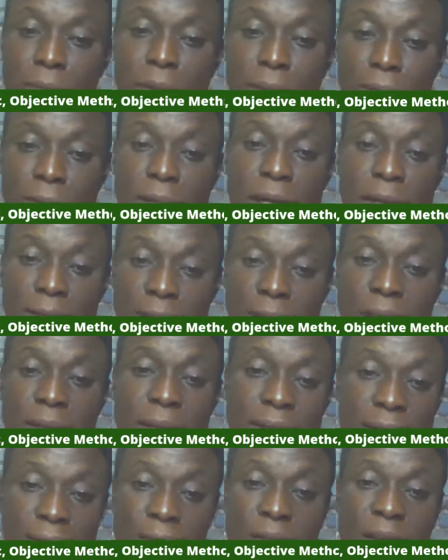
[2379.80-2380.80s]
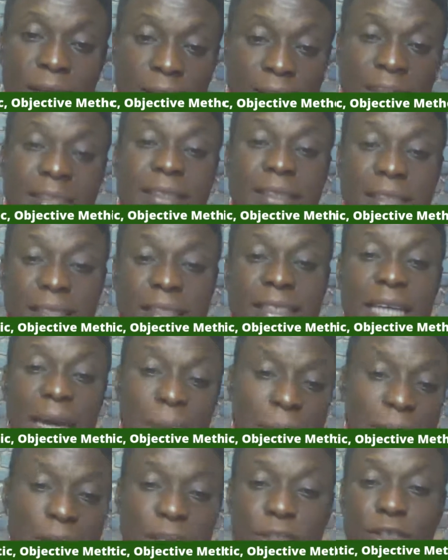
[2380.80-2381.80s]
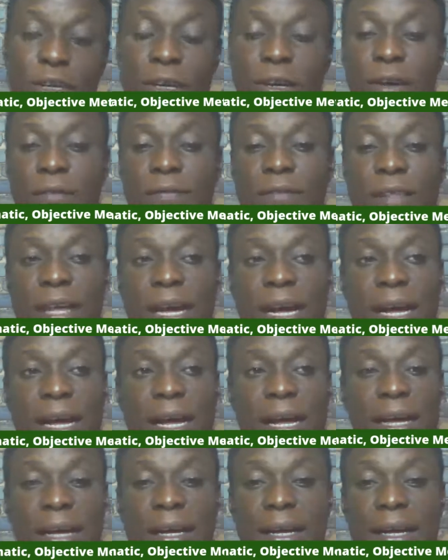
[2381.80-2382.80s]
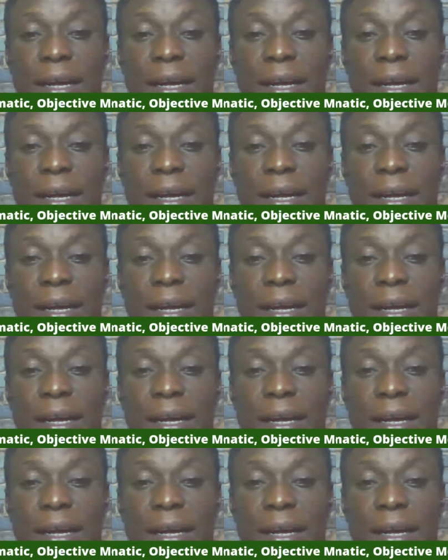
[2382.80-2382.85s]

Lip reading: that determination of their